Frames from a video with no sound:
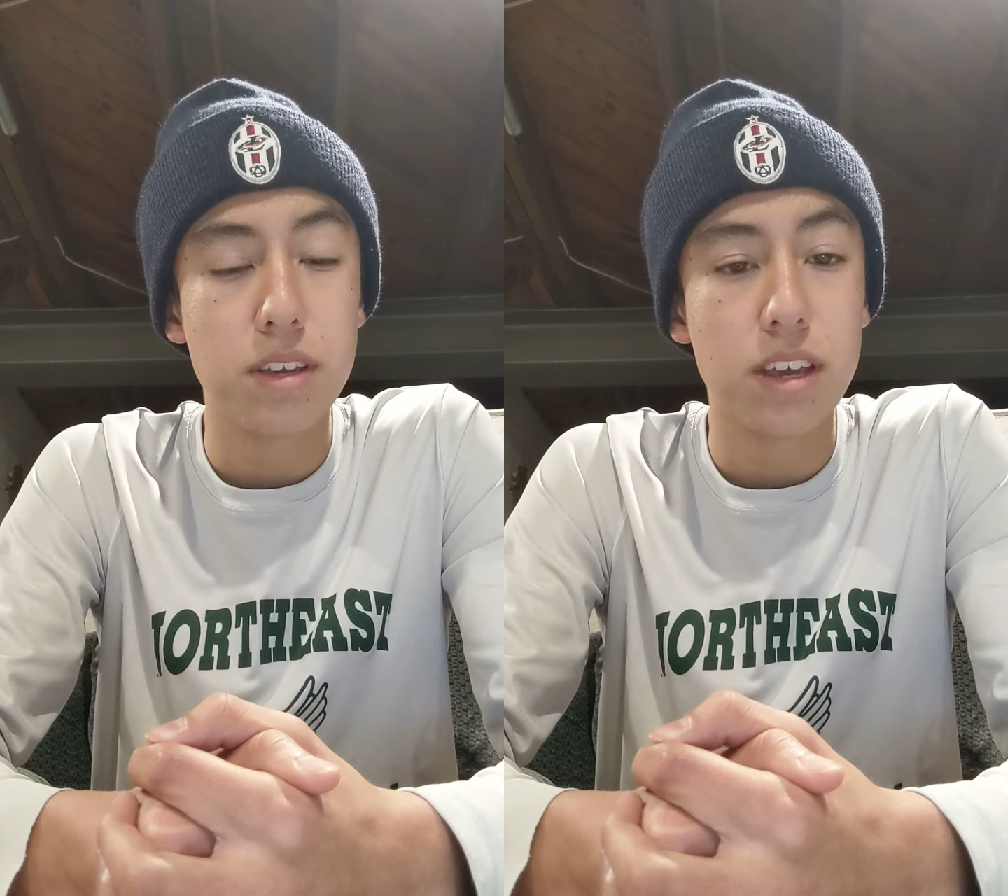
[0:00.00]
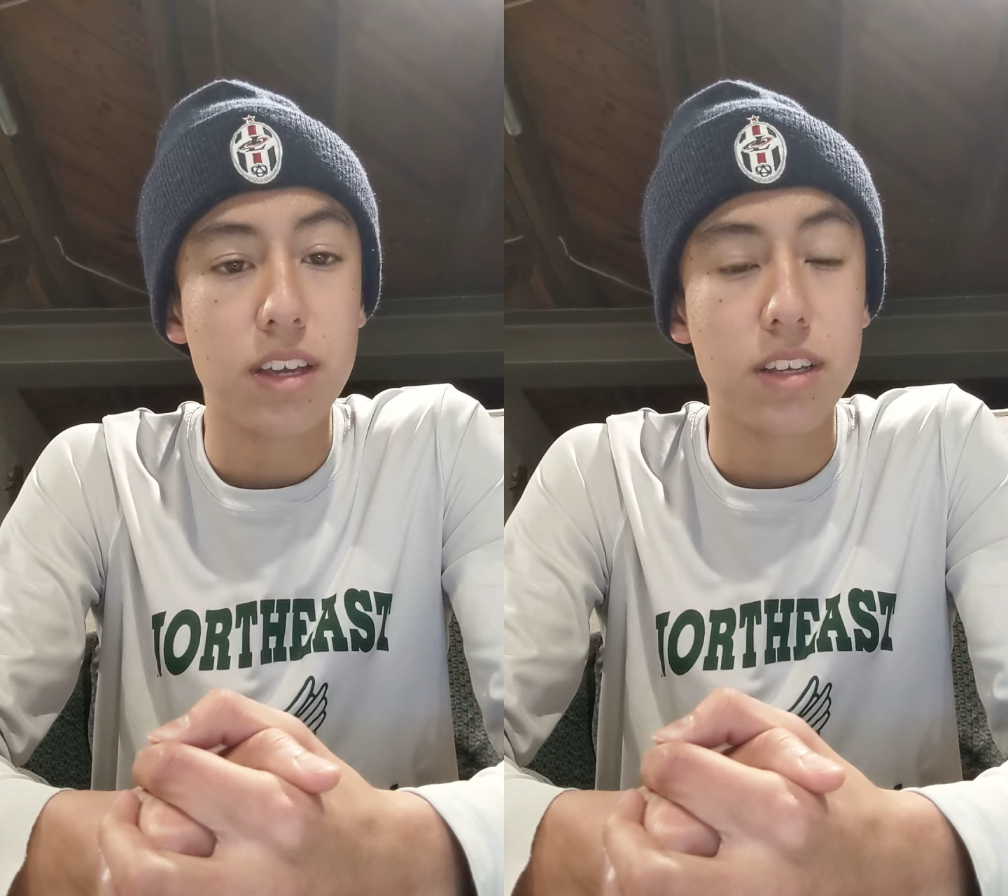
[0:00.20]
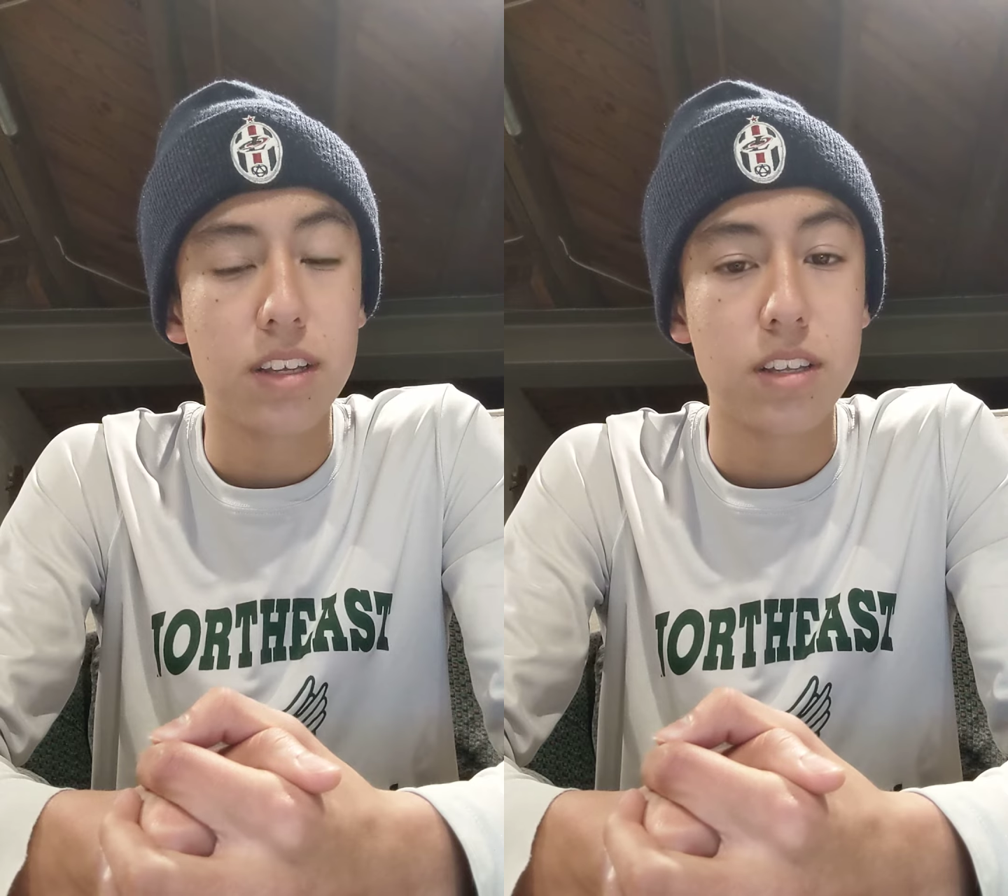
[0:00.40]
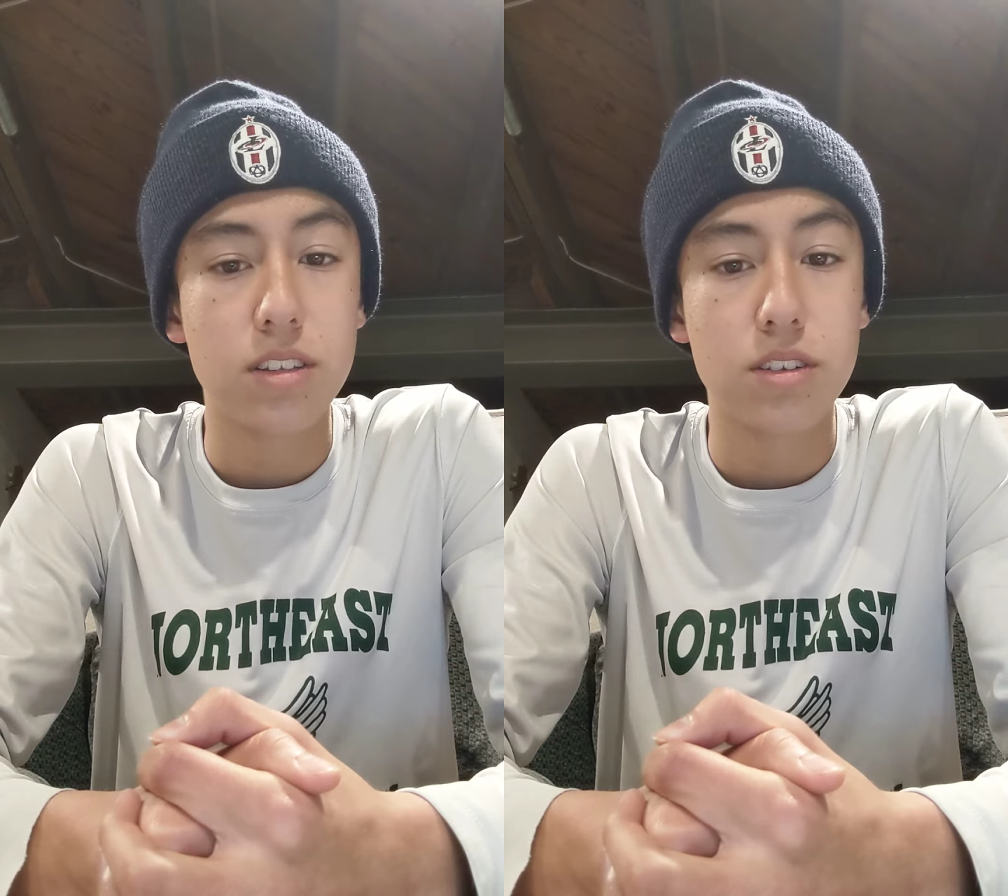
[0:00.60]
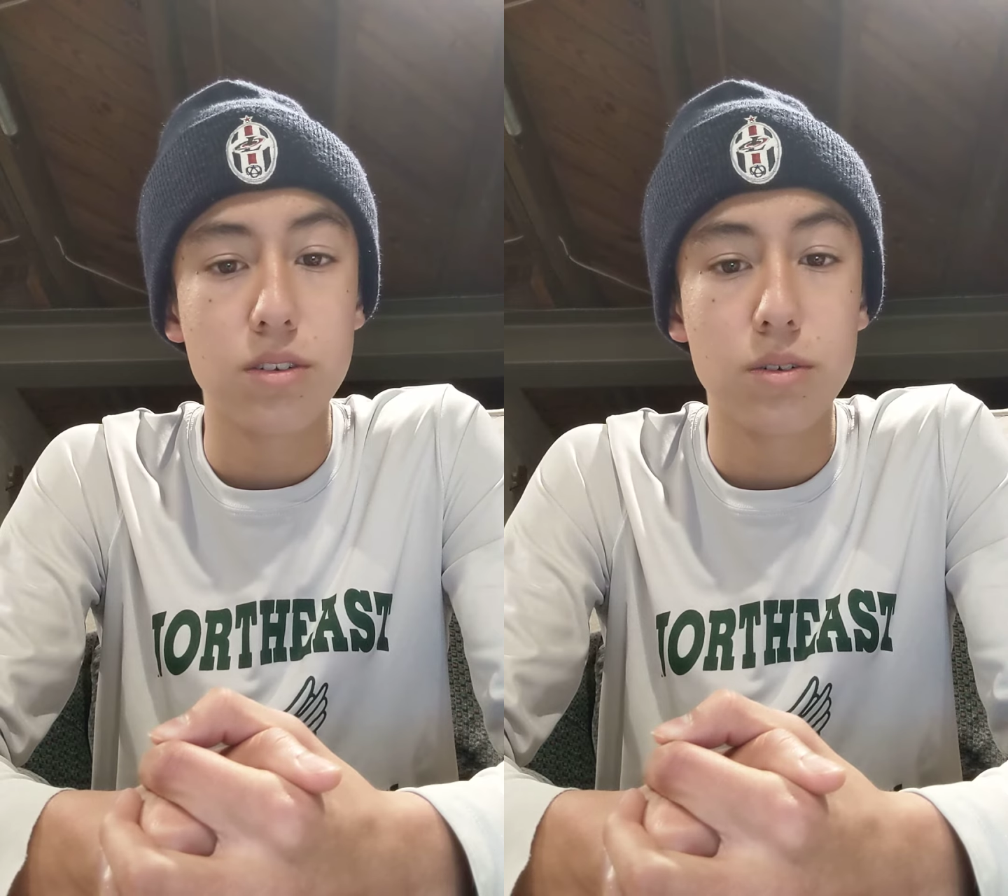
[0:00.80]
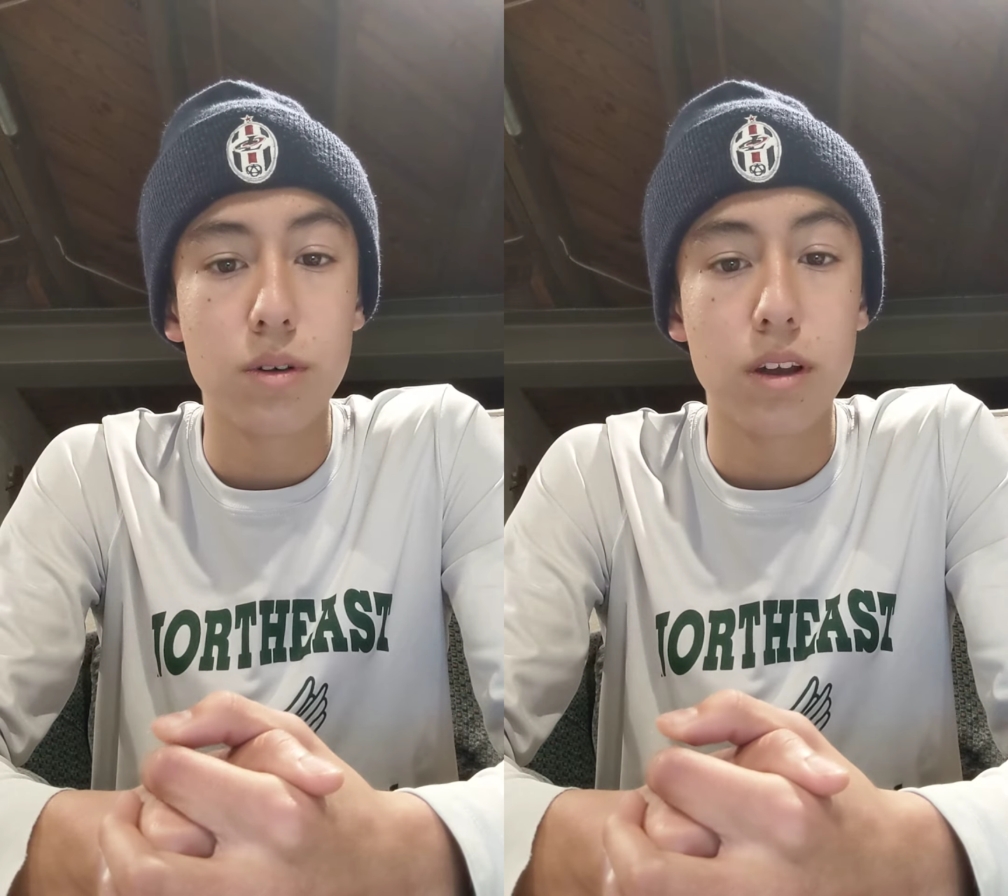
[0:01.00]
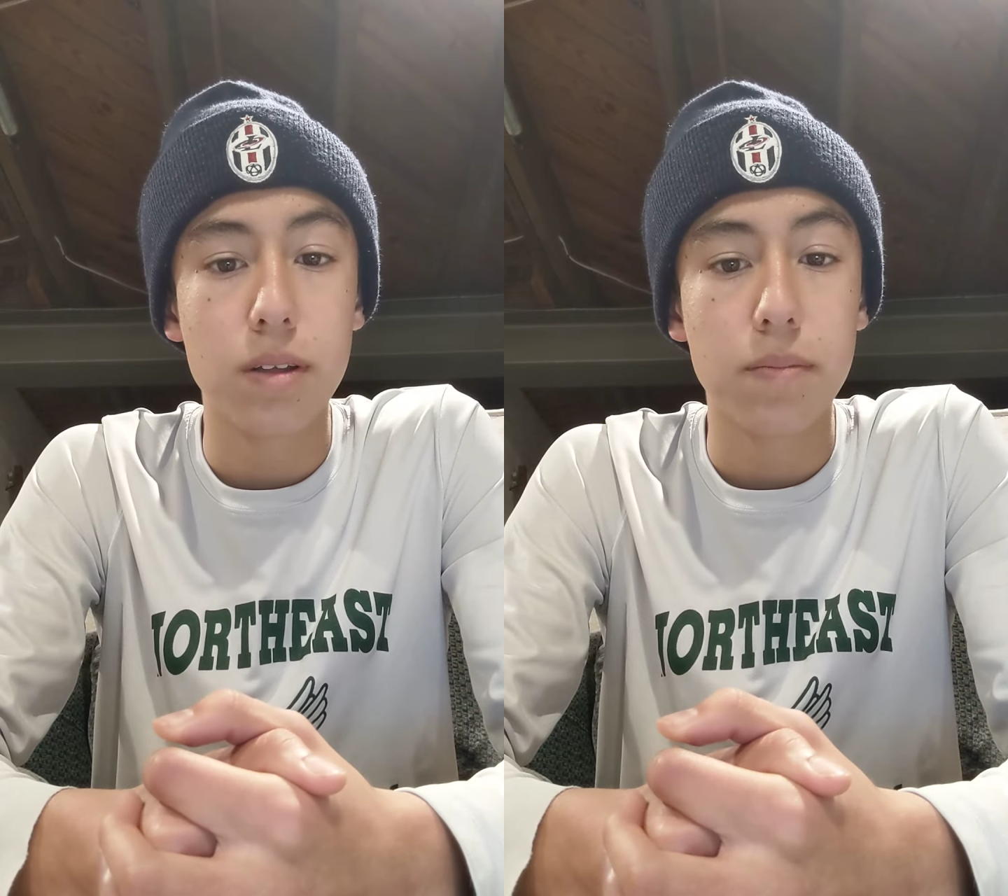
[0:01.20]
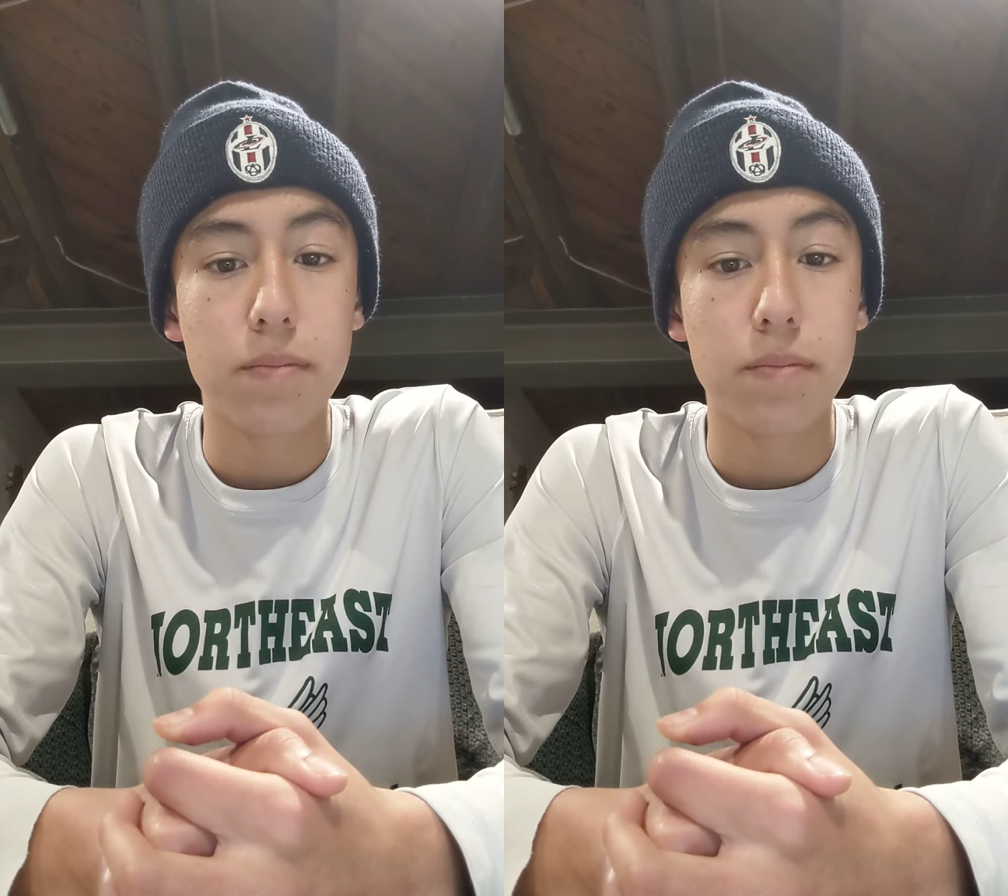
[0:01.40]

being to